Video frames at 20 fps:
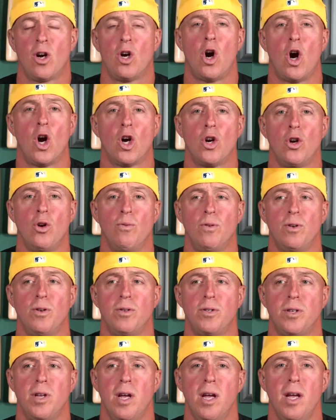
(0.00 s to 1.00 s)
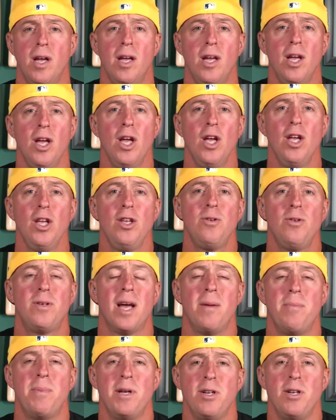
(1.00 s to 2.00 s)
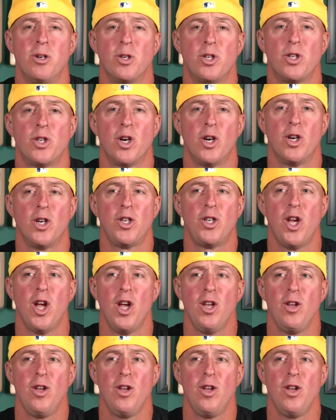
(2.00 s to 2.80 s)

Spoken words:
Car Gurus, you type in your search,